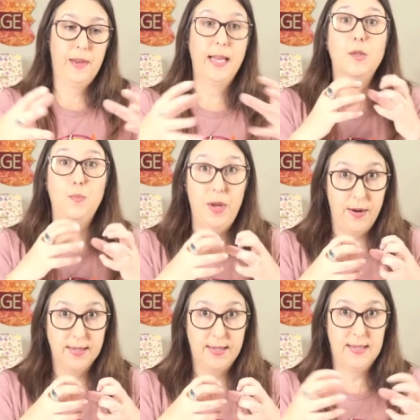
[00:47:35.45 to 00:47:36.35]

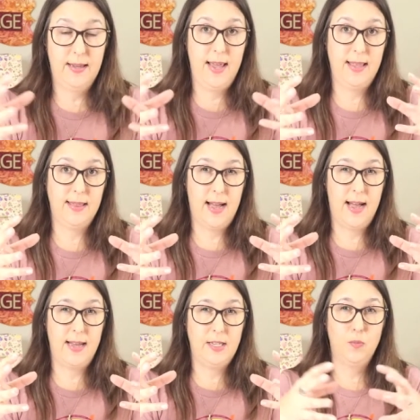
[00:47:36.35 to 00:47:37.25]
experience and
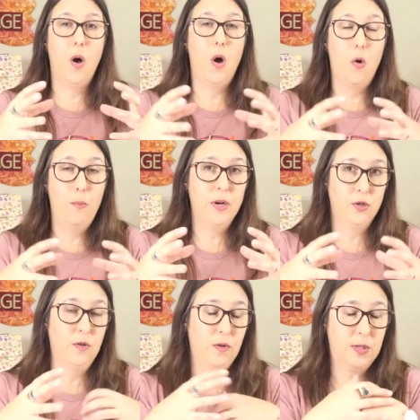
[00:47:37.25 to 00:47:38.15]
a small
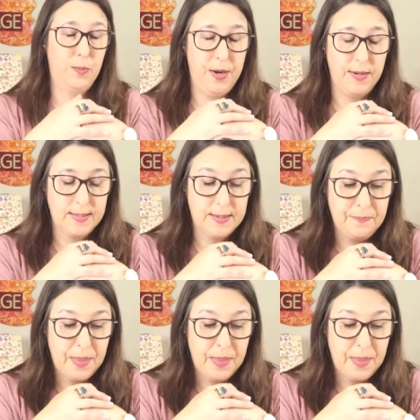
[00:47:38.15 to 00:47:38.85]
personal experience.